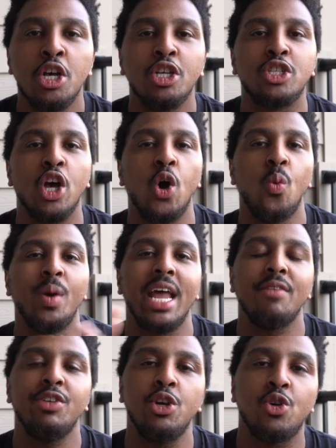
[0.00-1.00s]
So
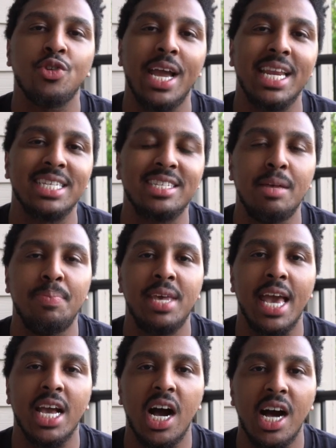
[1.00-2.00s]
whenever you create a
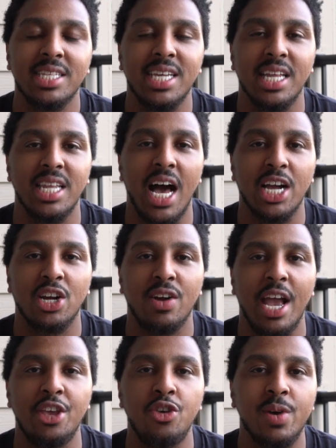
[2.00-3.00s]
CPA content locker,
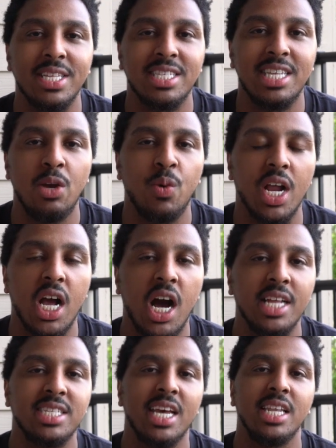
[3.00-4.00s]
and you can see what a
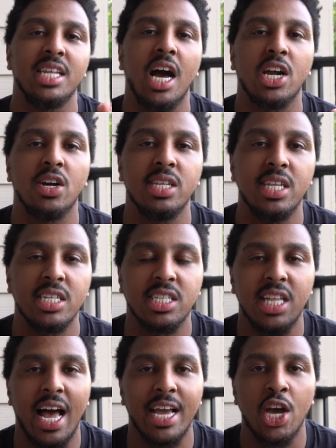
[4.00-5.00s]
content locker
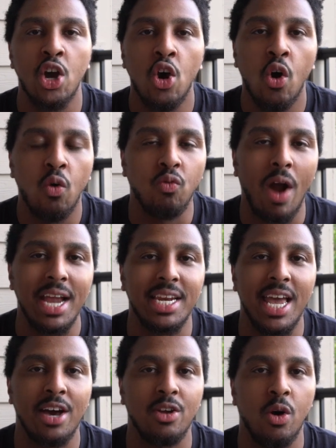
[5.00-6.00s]
looks like right
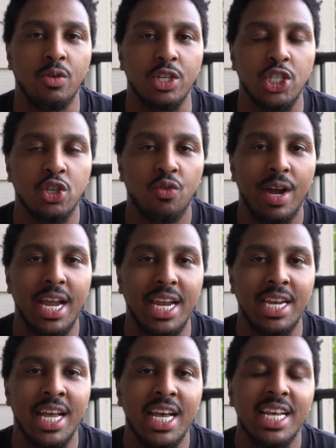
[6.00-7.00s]
now on the
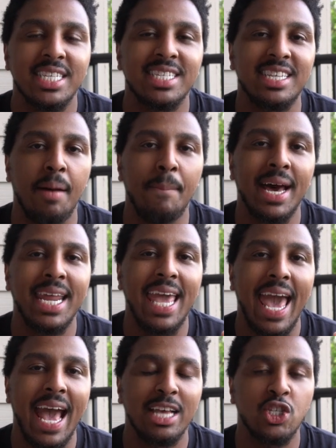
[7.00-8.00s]
screen, somebody
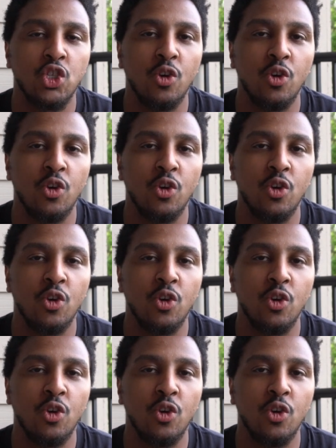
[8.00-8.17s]
has